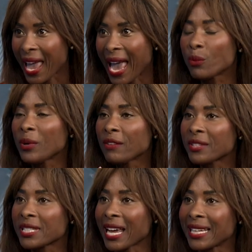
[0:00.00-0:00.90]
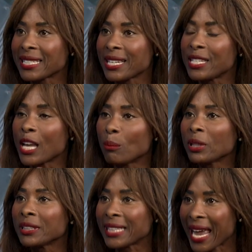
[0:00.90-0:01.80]
and we've decided to
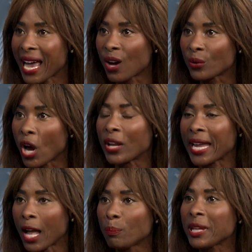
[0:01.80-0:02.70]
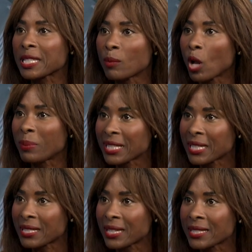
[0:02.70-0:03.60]
double down on helping small
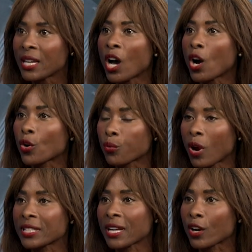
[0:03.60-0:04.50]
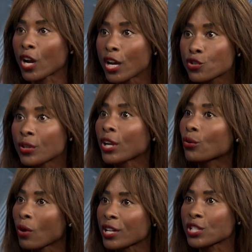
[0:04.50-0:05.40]
businesses across our country and
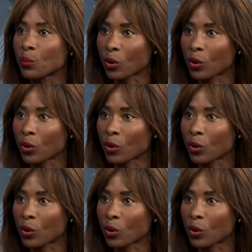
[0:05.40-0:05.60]
across the